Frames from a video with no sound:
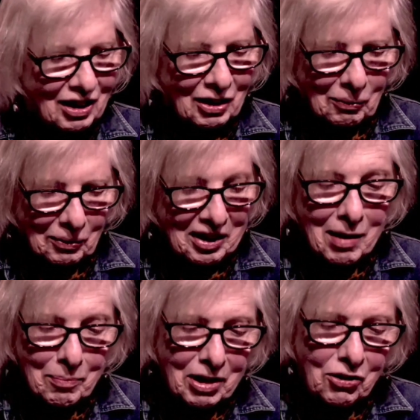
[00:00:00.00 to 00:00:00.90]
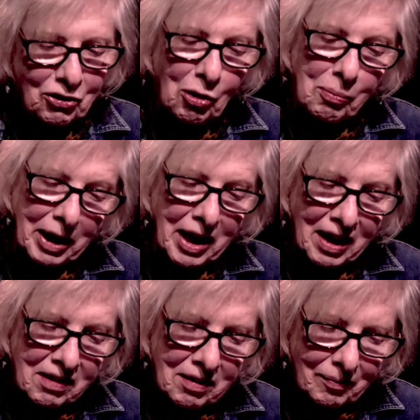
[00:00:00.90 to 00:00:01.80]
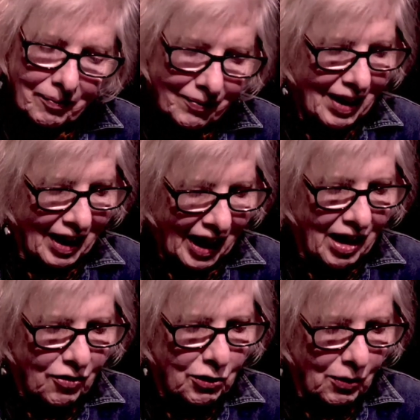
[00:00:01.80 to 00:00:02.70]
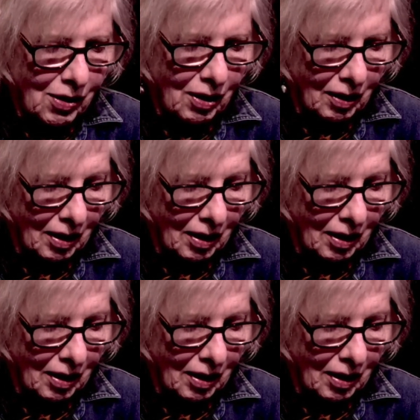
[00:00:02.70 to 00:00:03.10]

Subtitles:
Would that be so bad? After all,